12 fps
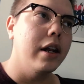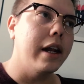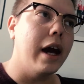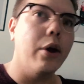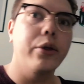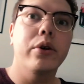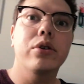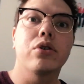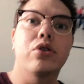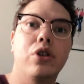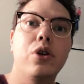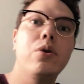Now, those
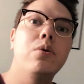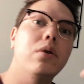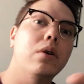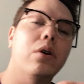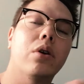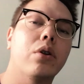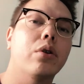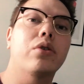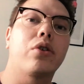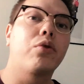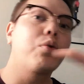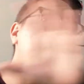are
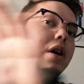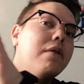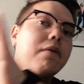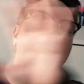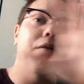3